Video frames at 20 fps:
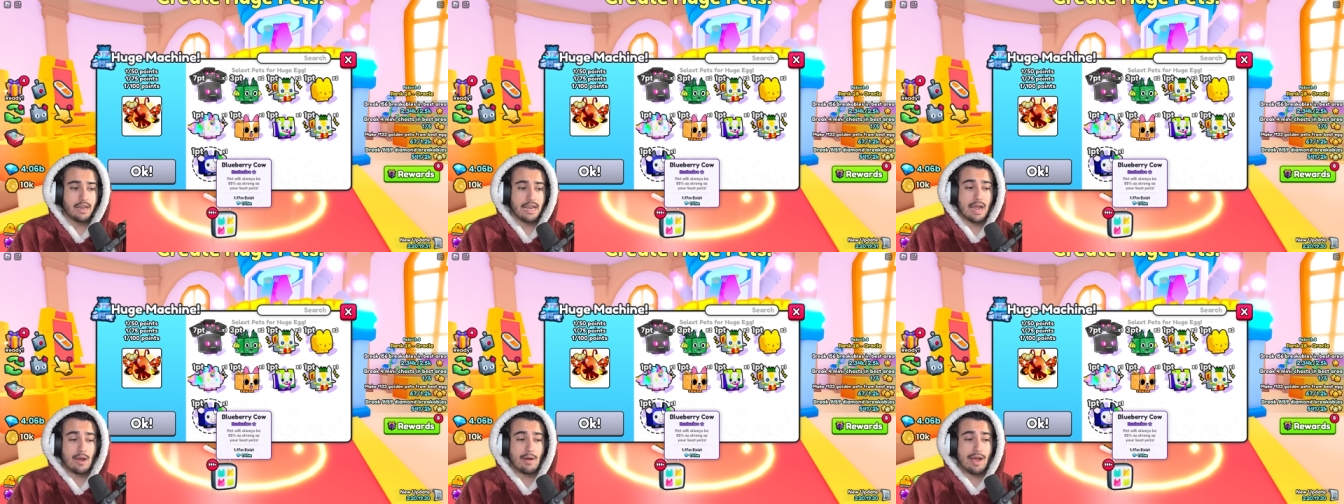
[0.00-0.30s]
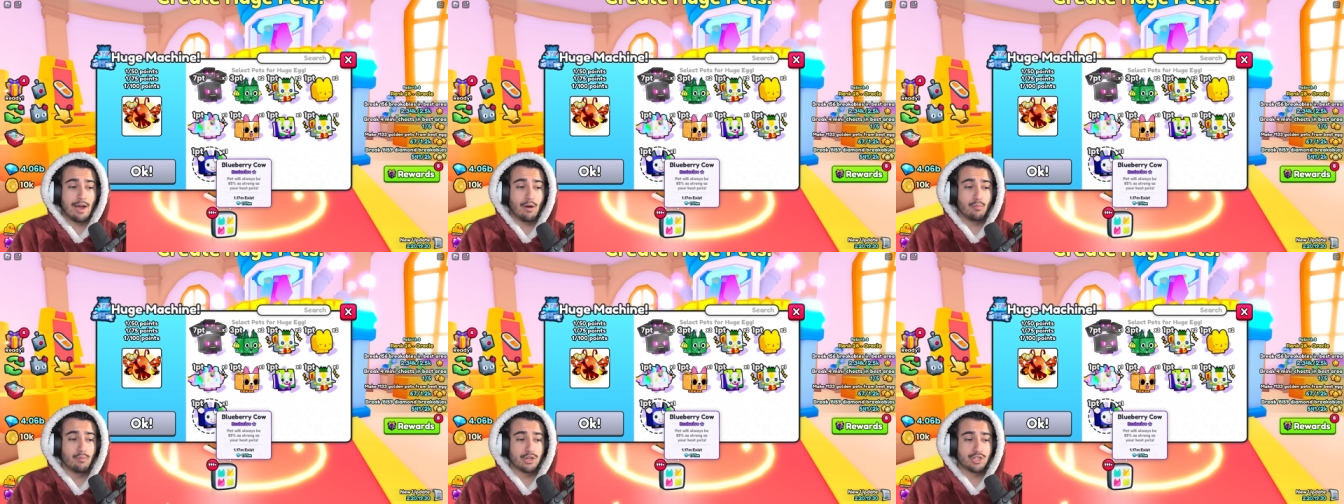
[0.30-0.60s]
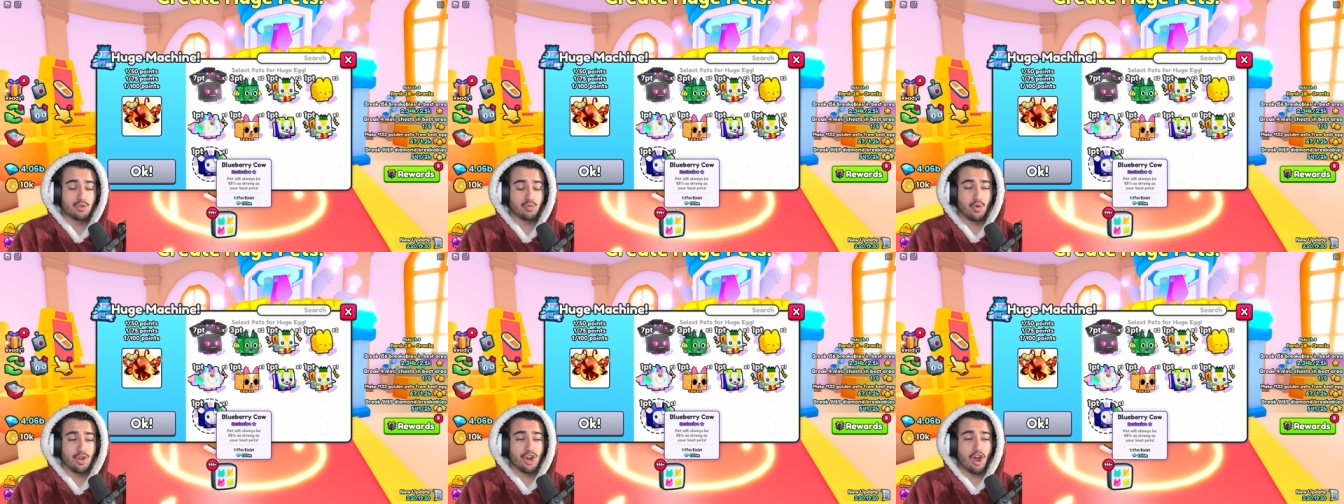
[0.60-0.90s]
Now how
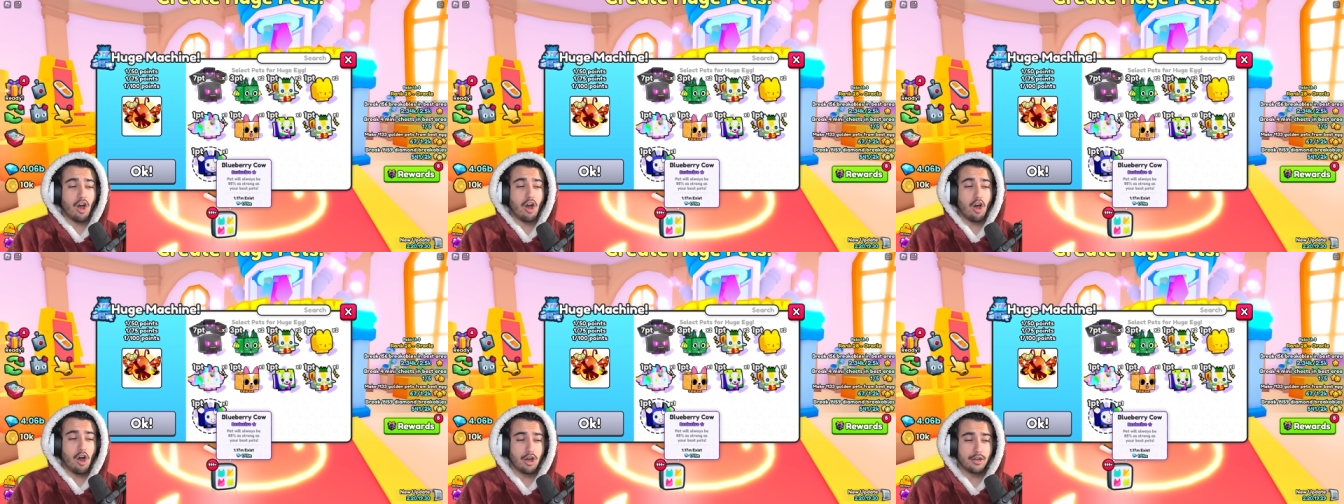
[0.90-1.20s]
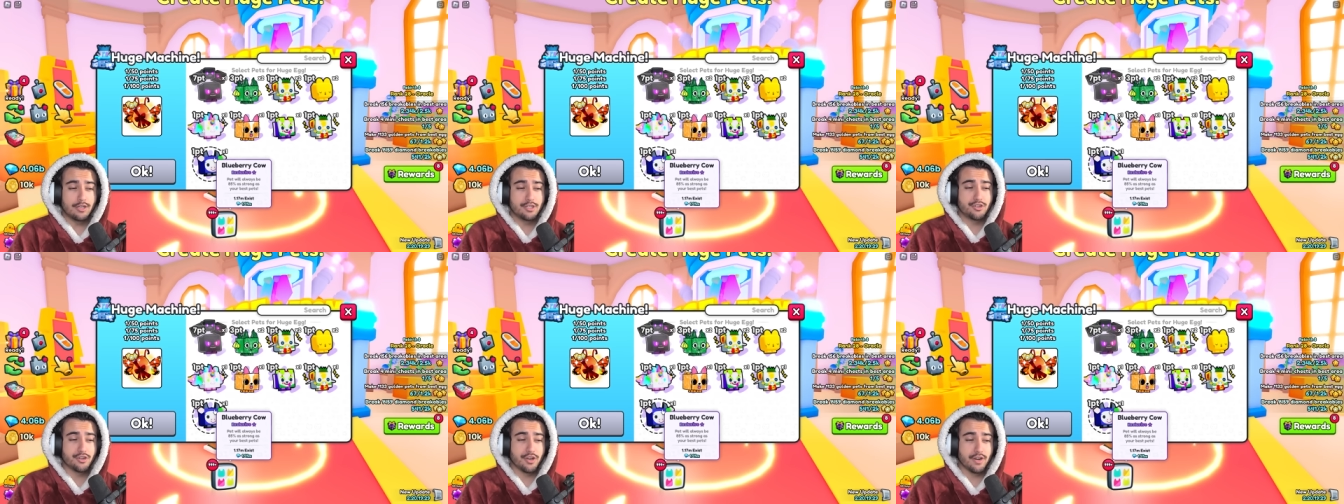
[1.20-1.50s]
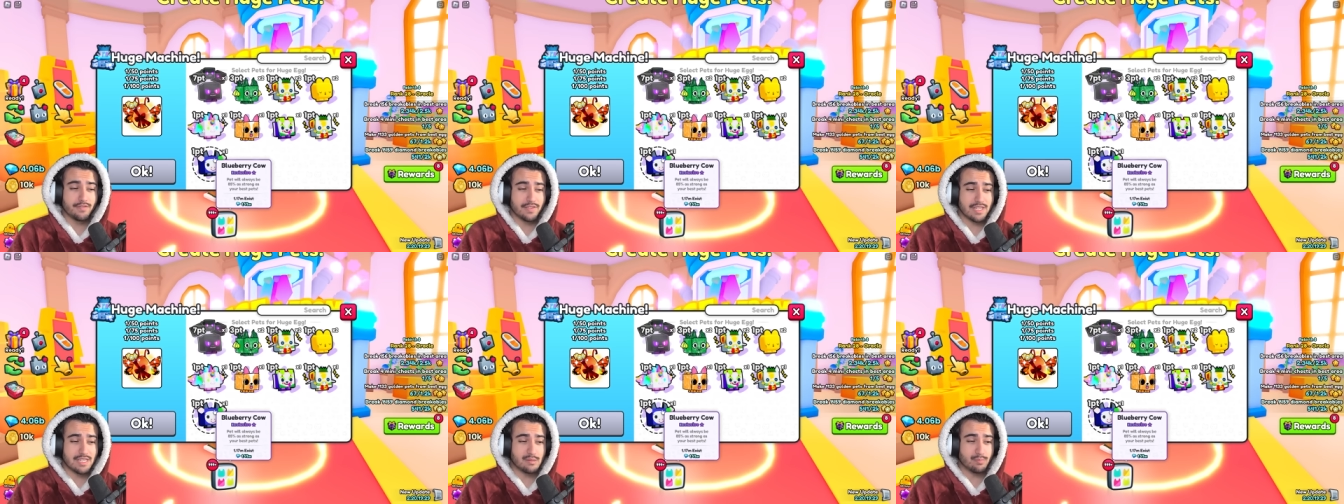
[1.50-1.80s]
much would 100
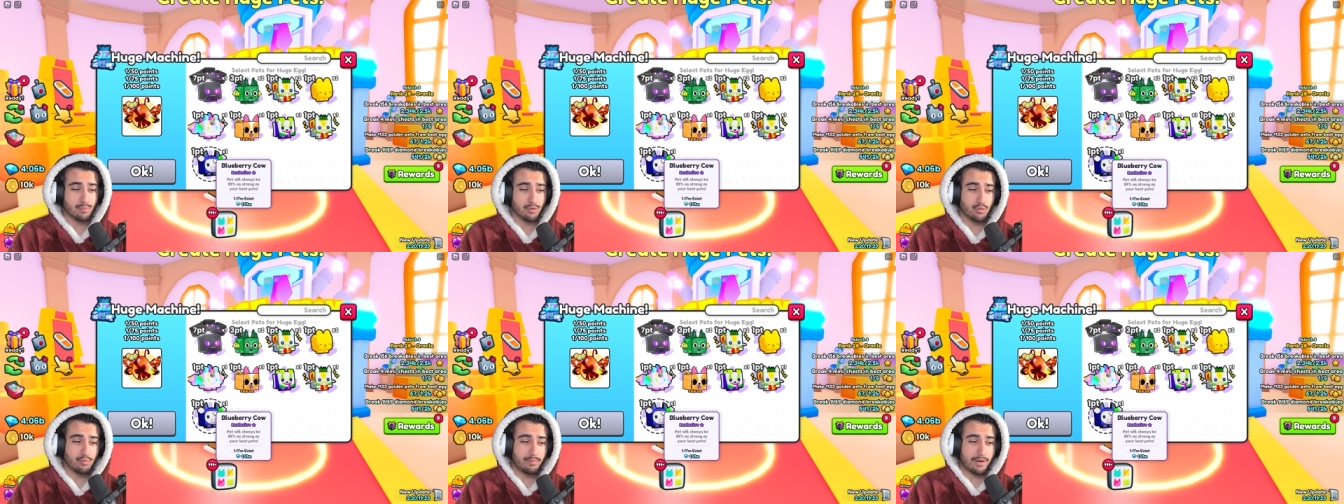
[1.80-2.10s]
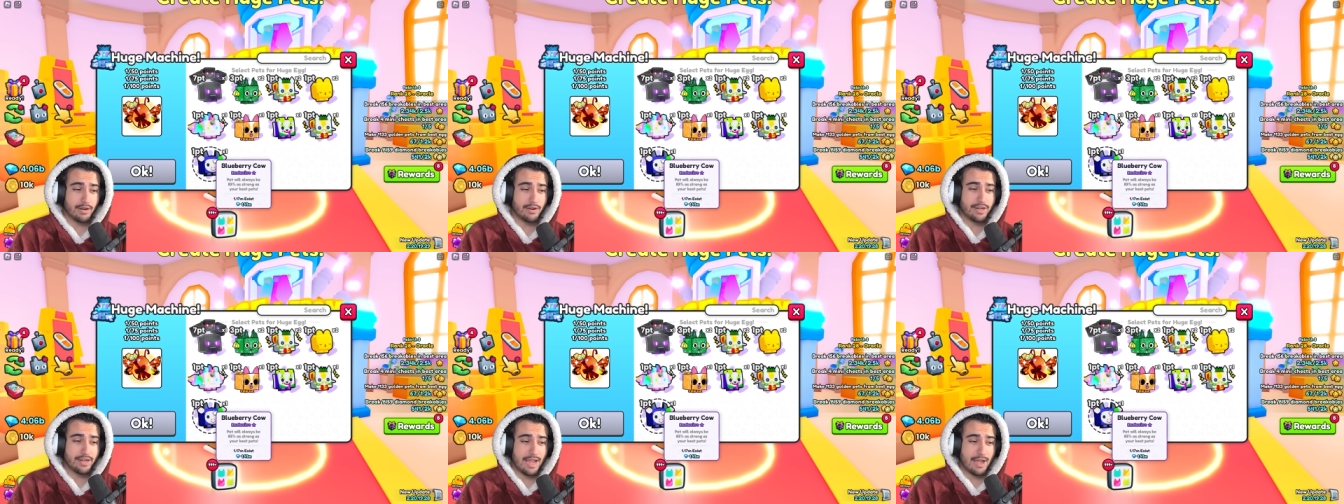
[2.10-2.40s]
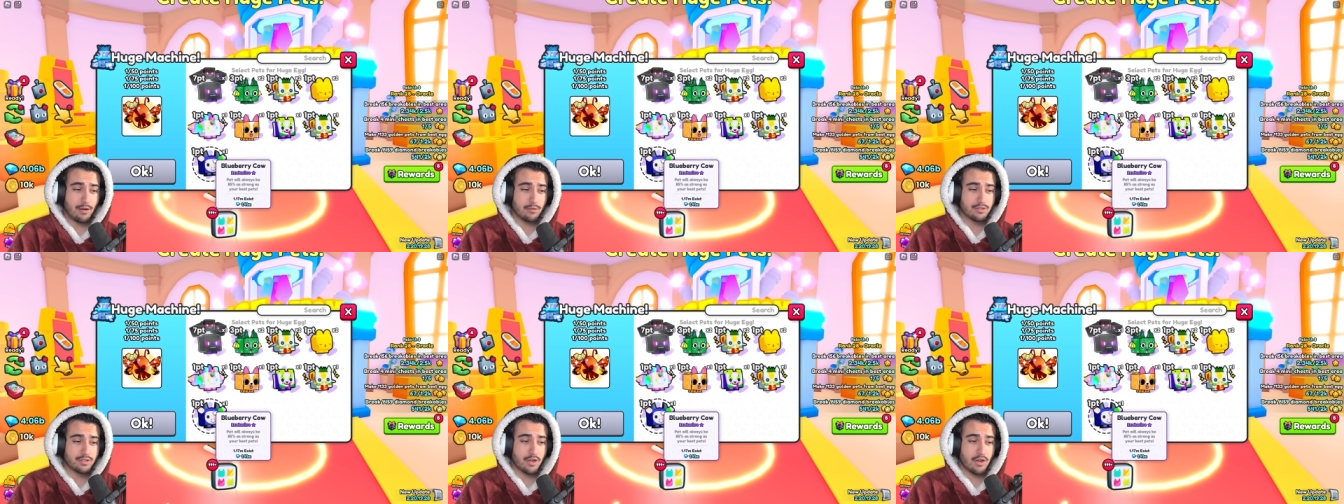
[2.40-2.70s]
of these blueberry
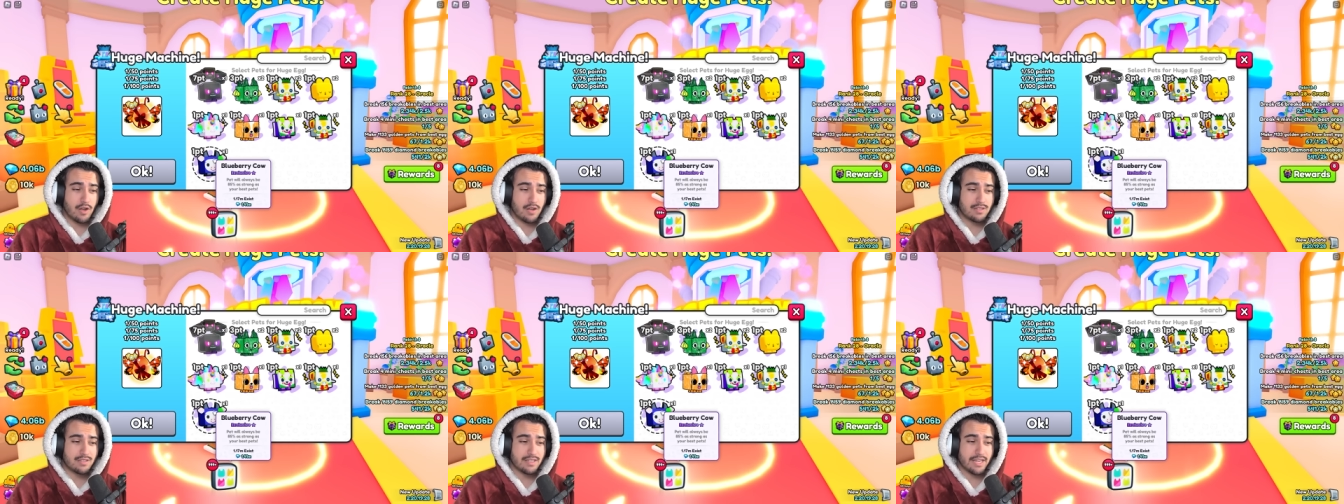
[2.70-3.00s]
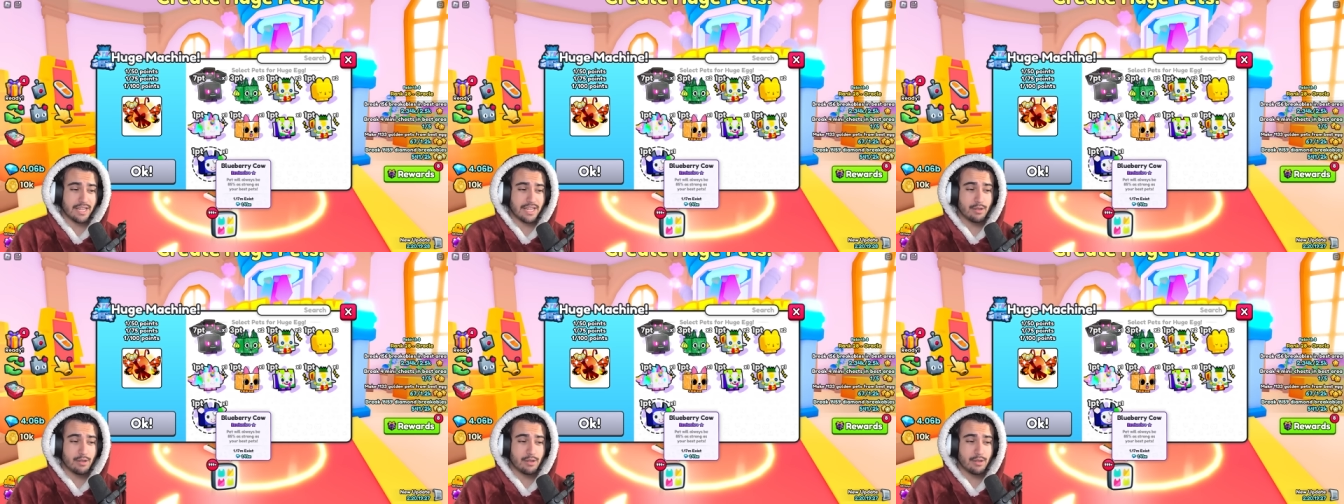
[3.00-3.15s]
cows cost?